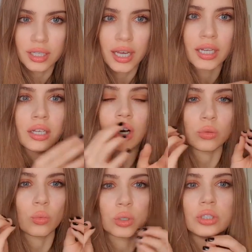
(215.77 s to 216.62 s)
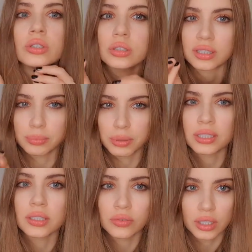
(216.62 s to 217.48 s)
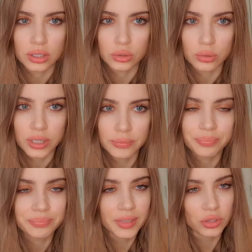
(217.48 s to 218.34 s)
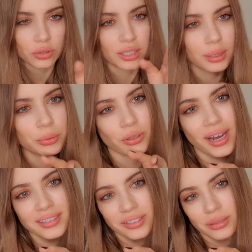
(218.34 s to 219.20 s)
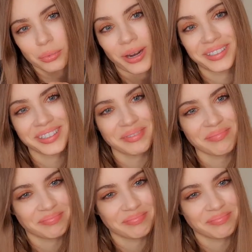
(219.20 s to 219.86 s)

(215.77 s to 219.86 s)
and not what you're specifically doing. So keep your eyes on the prize.